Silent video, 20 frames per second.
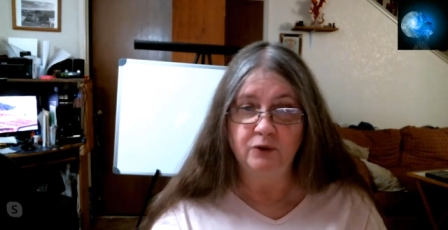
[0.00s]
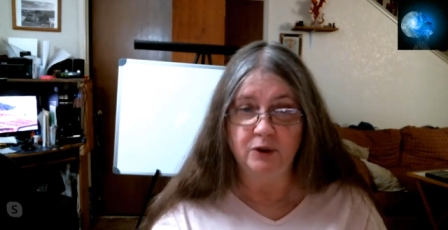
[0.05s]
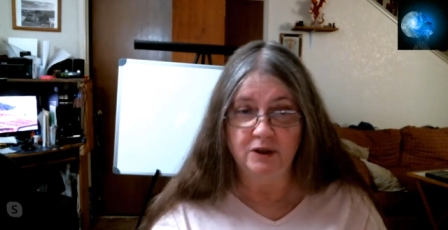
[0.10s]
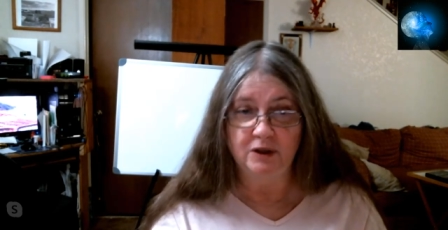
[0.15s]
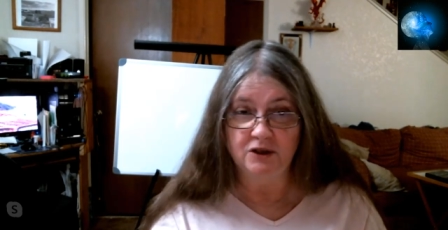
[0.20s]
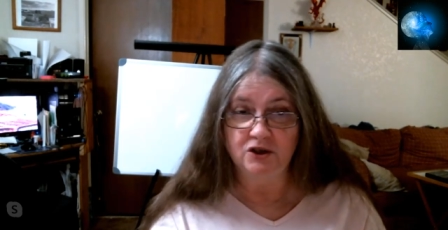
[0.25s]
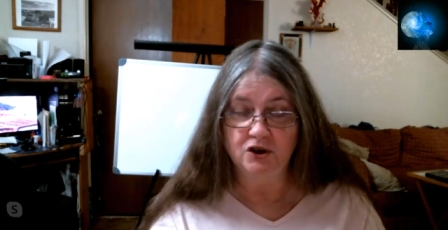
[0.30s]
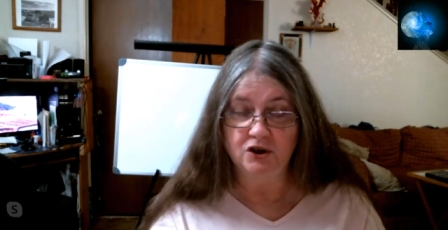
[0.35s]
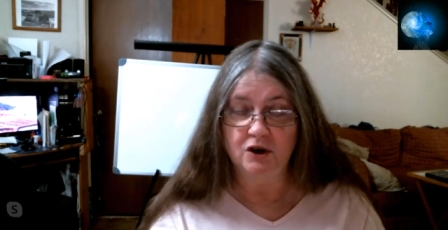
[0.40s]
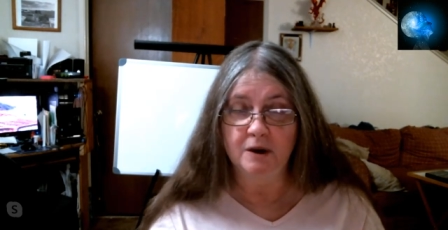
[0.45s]

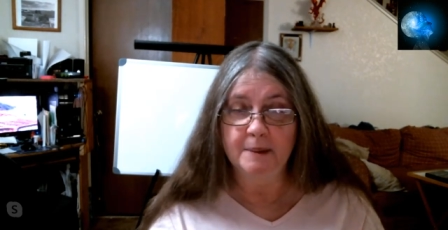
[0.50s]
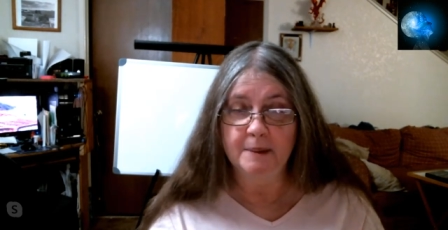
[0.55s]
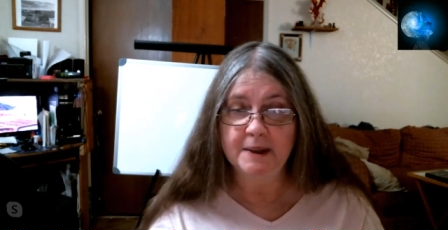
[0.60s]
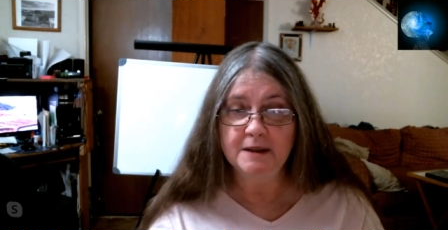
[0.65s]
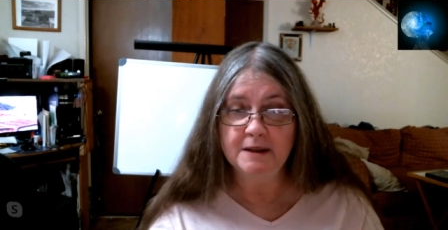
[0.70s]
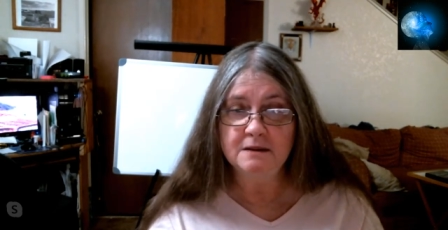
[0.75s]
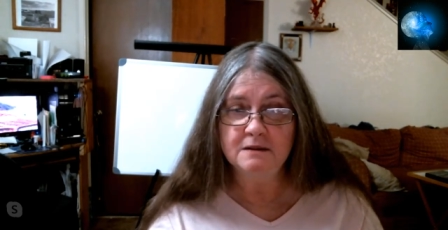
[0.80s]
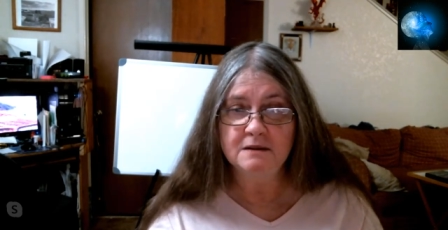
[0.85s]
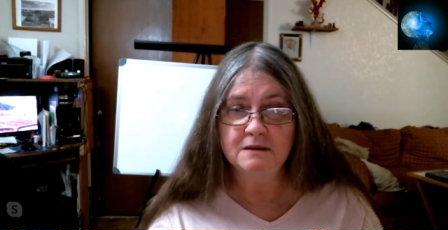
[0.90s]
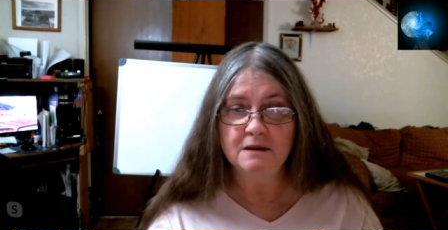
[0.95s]
for the
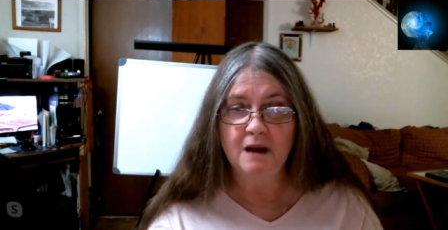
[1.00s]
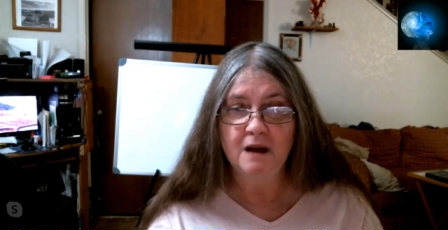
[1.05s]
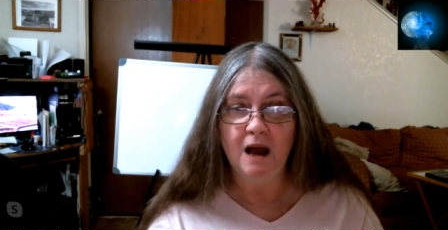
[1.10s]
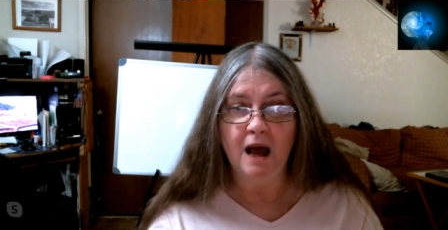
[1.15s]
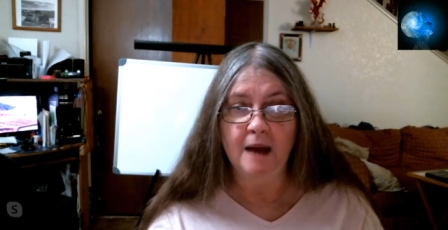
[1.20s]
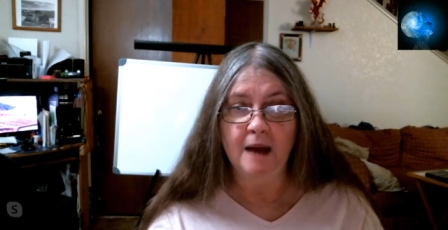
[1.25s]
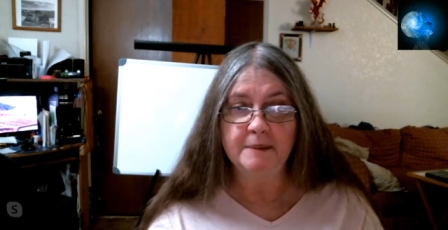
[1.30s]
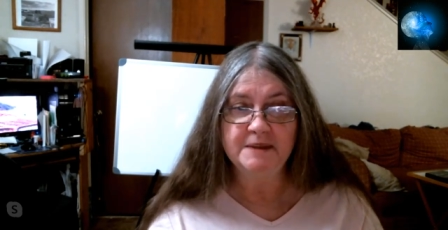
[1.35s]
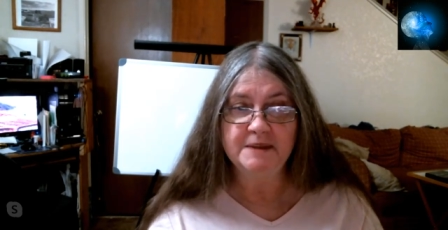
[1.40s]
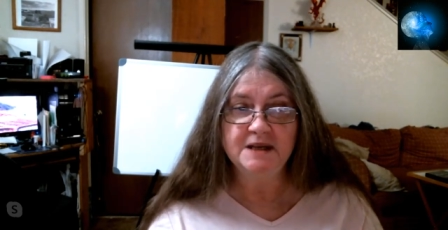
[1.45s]
Germans,
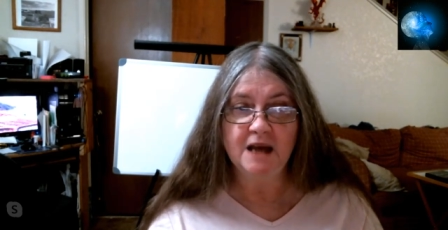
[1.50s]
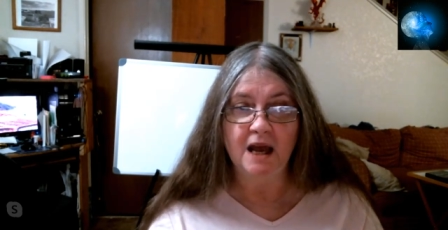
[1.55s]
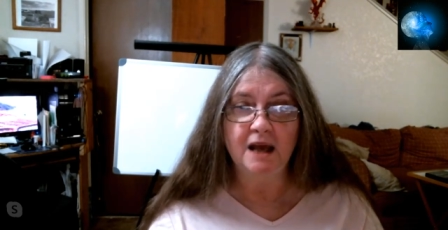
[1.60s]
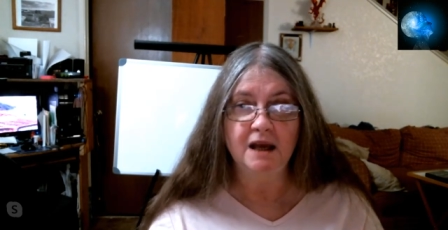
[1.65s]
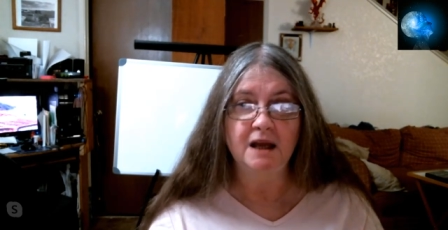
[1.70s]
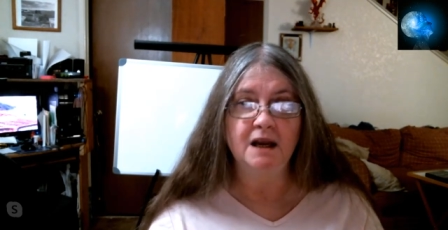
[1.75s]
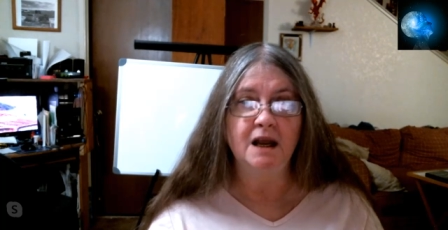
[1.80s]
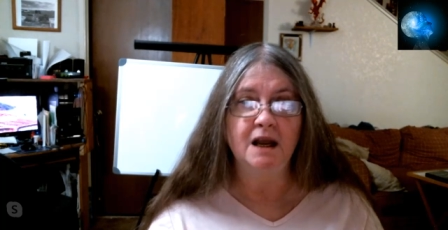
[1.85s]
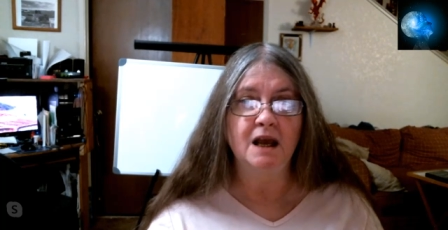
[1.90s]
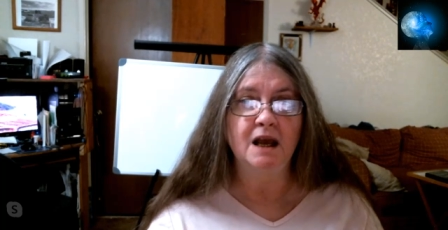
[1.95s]
I'm
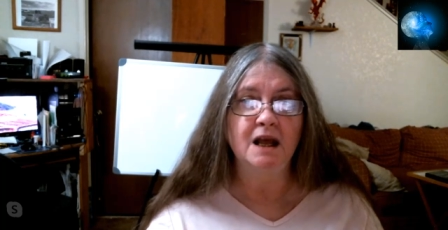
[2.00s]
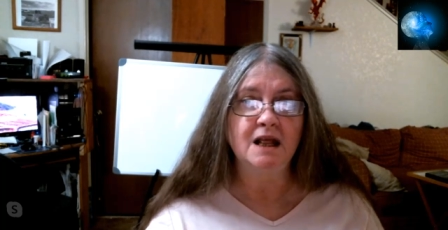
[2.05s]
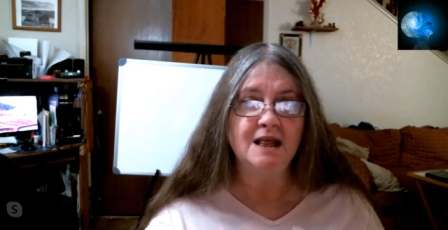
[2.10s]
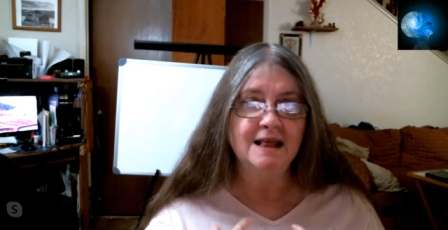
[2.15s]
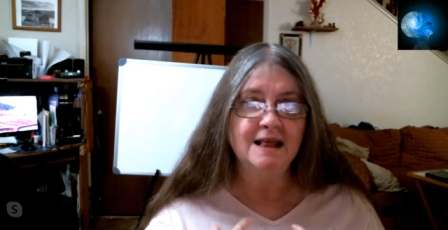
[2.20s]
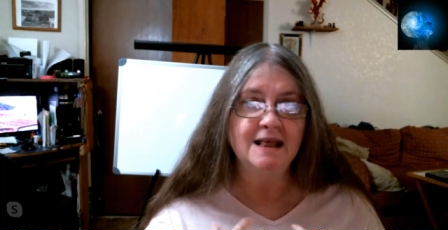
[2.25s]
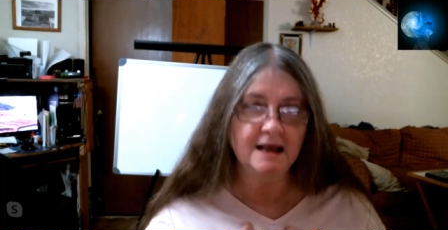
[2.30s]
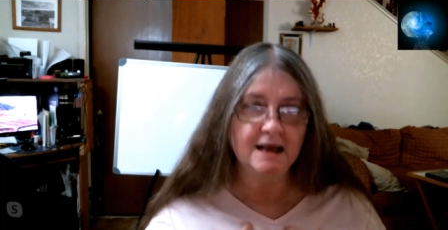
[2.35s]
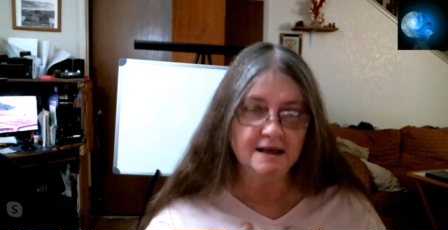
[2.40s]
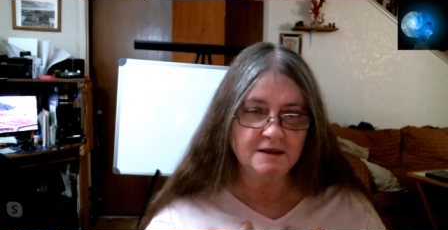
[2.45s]
taken
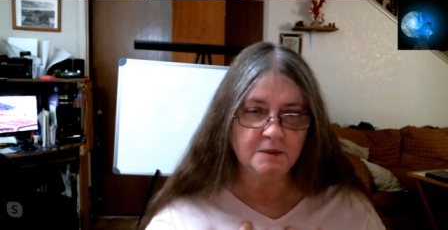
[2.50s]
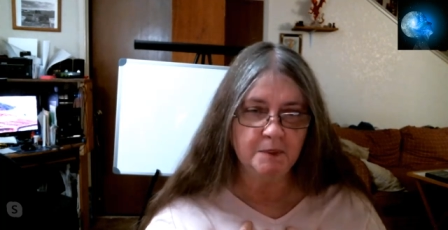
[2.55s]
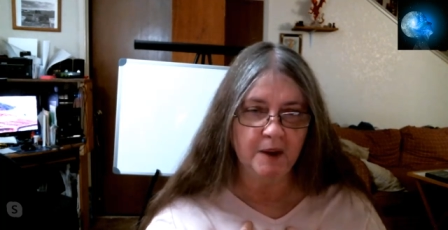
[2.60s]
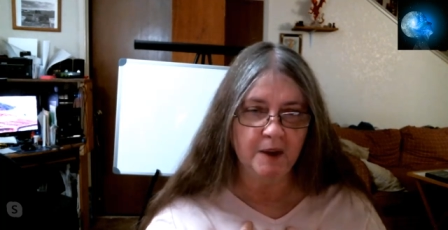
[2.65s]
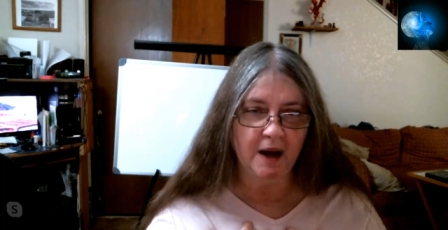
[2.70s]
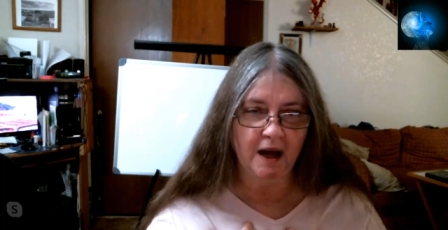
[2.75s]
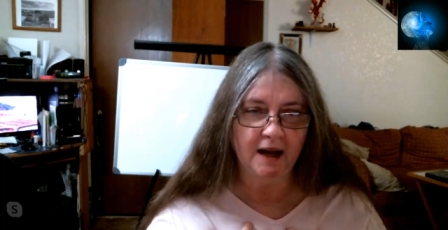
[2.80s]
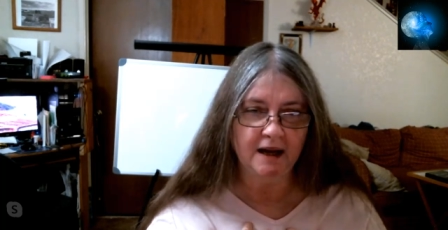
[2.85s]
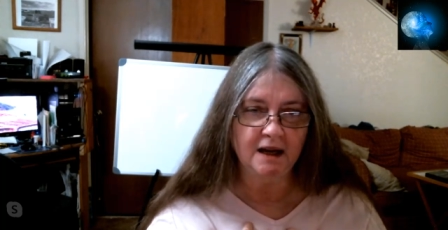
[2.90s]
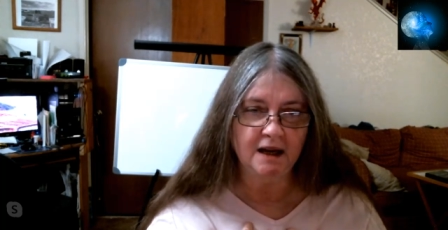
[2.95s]
in this
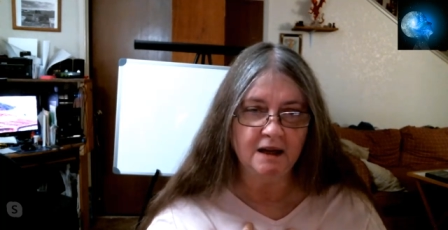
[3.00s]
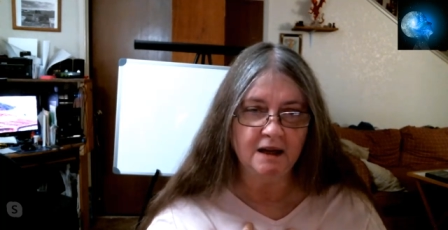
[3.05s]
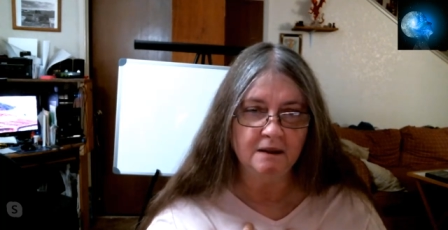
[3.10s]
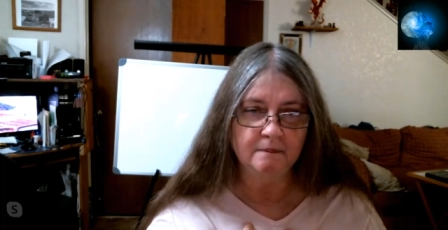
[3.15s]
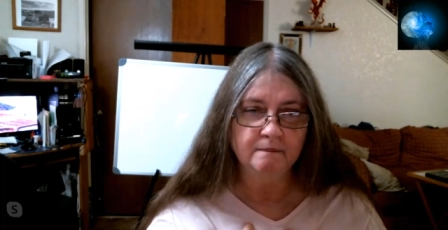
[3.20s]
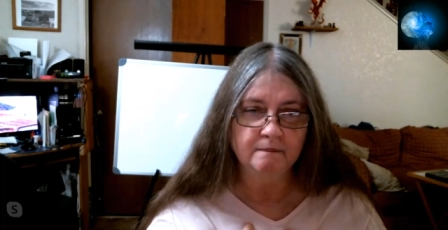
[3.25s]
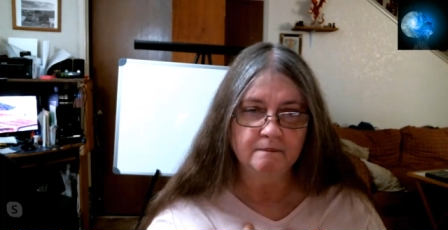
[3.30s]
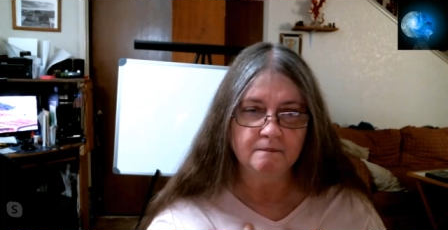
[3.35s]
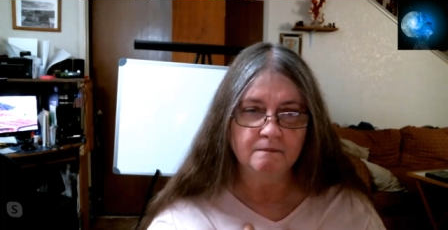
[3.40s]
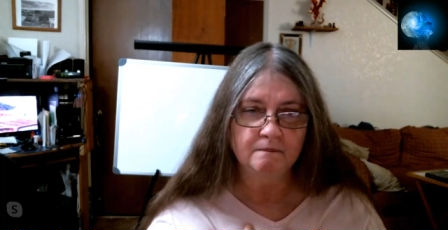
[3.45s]

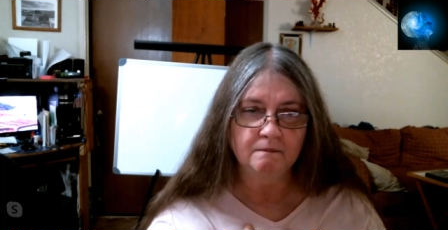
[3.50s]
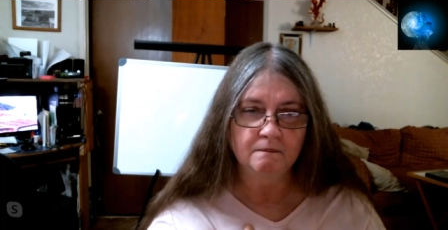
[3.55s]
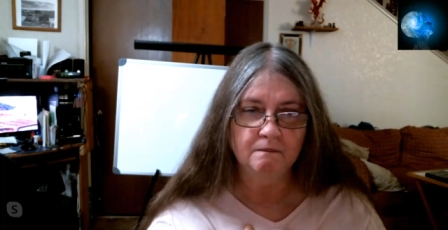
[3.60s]
body,